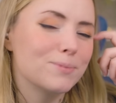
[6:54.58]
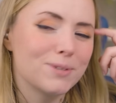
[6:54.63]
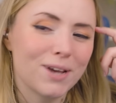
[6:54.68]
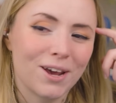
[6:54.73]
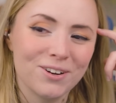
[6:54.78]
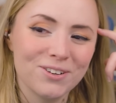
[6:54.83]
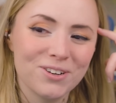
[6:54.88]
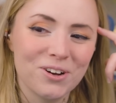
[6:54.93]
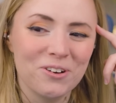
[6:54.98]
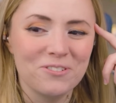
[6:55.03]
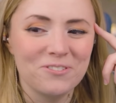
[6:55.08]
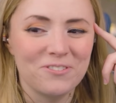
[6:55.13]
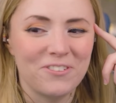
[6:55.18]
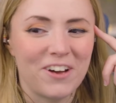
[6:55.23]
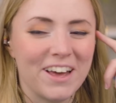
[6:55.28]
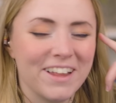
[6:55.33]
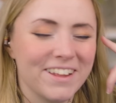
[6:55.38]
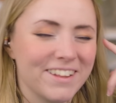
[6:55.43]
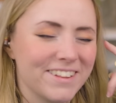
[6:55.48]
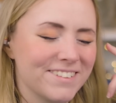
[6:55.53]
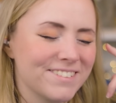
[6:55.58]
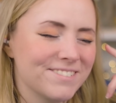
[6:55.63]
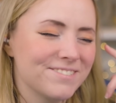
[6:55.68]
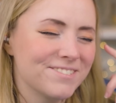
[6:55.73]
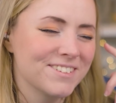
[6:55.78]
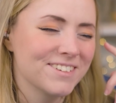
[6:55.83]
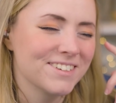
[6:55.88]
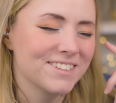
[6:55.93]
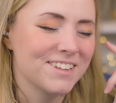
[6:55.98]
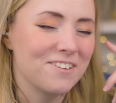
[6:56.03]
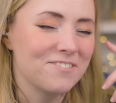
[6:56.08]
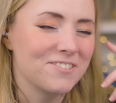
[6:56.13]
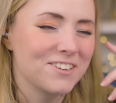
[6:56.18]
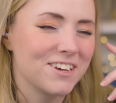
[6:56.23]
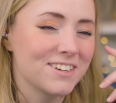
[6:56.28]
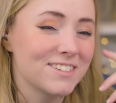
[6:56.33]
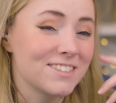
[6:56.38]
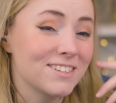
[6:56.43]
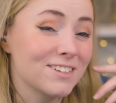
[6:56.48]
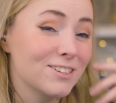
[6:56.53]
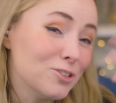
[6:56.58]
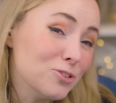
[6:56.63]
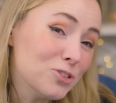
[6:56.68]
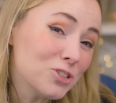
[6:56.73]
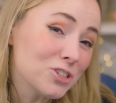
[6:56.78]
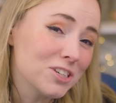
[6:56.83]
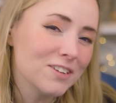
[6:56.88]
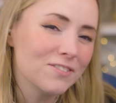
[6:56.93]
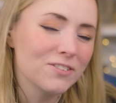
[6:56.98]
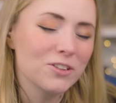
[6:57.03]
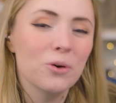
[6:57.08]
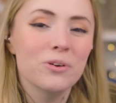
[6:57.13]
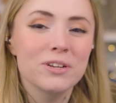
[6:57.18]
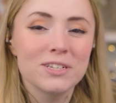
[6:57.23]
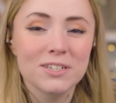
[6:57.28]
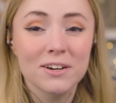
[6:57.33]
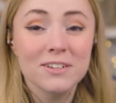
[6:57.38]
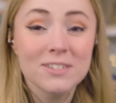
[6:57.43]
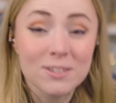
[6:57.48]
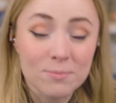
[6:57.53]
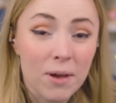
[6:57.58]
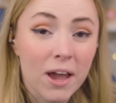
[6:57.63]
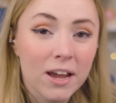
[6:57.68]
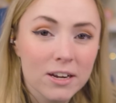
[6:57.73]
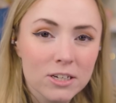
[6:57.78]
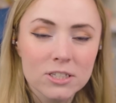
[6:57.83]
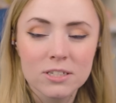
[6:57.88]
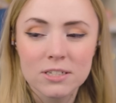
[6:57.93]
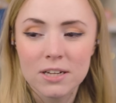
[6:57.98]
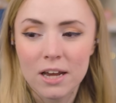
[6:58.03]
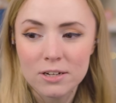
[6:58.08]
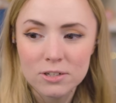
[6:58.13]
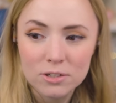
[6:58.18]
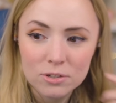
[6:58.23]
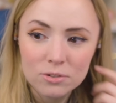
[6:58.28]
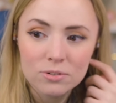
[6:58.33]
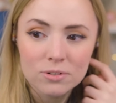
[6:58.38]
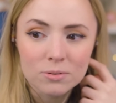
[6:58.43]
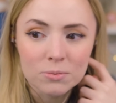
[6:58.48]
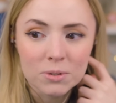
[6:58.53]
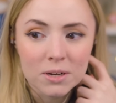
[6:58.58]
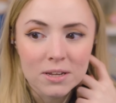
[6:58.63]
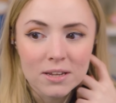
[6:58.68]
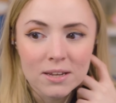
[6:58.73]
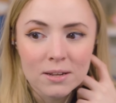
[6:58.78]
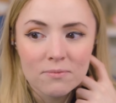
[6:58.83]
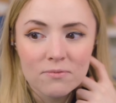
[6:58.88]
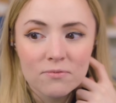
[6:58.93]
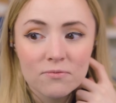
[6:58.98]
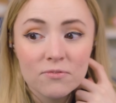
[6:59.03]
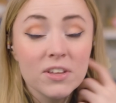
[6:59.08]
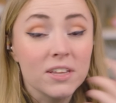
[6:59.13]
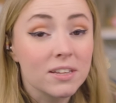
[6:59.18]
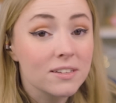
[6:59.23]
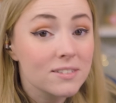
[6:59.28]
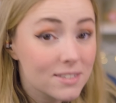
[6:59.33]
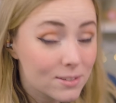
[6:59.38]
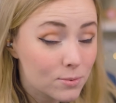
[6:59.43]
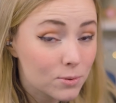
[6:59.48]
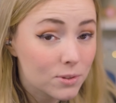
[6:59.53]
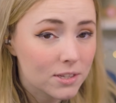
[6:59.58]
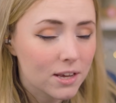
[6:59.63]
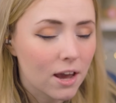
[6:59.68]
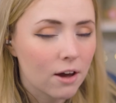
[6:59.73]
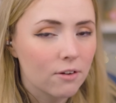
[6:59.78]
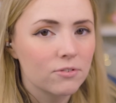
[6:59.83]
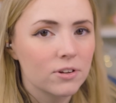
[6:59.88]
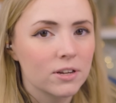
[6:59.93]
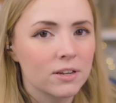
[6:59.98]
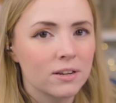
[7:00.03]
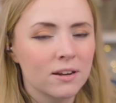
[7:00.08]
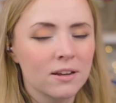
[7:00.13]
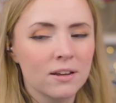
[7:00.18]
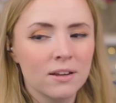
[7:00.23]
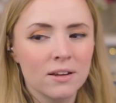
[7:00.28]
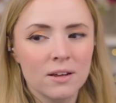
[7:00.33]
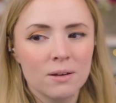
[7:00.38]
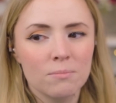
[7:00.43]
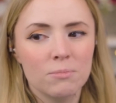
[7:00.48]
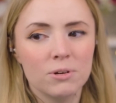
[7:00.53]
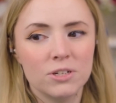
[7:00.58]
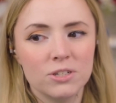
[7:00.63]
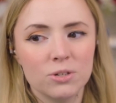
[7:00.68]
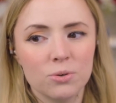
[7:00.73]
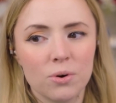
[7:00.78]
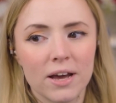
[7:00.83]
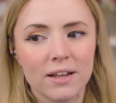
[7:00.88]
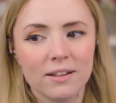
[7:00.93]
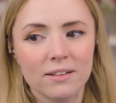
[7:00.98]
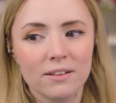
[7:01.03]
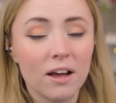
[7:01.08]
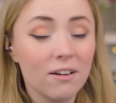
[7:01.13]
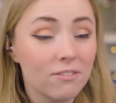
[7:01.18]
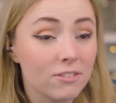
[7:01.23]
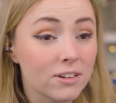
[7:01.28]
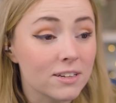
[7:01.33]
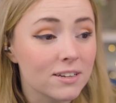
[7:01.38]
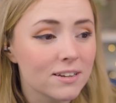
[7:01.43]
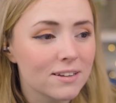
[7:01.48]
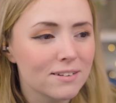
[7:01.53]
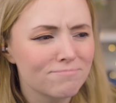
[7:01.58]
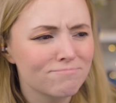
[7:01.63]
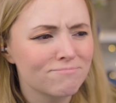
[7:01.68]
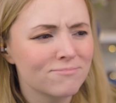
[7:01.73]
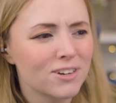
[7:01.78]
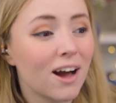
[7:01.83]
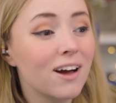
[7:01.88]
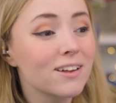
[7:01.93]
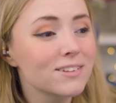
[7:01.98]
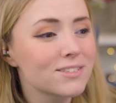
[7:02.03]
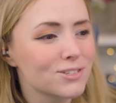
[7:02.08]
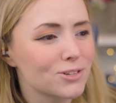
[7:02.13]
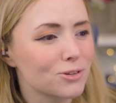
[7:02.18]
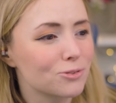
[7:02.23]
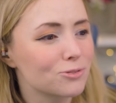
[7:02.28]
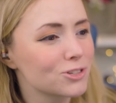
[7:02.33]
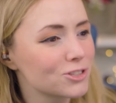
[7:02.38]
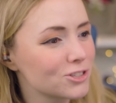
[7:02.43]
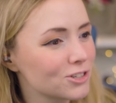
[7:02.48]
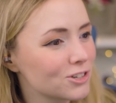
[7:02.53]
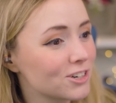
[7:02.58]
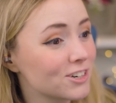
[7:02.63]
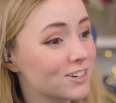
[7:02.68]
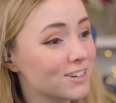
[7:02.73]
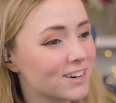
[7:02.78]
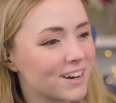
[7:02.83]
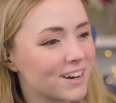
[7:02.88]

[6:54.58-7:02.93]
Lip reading: I don't know if I really love the execution, even though it does match the tattoos. I mean, it fits with the outfit, but do I love it? Not so sure.